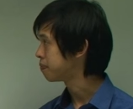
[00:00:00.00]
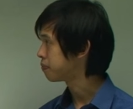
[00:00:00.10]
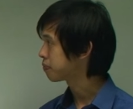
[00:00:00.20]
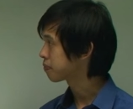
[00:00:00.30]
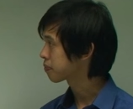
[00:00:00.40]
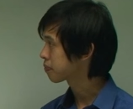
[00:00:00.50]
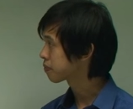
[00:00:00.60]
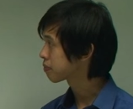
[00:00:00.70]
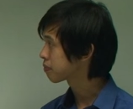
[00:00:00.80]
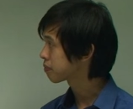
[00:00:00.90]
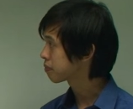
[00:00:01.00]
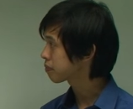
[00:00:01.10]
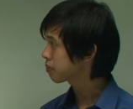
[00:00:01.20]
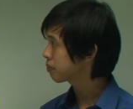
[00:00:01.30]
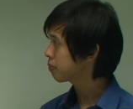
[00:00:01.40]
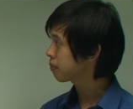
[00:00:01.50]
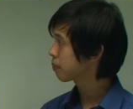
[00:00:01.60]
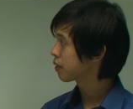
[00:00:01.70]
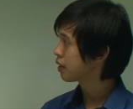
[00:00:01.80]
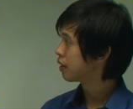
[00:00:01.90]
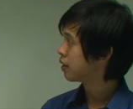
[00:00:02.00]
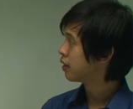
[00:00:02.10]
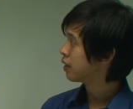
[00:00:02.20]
No one is speaking in this clip.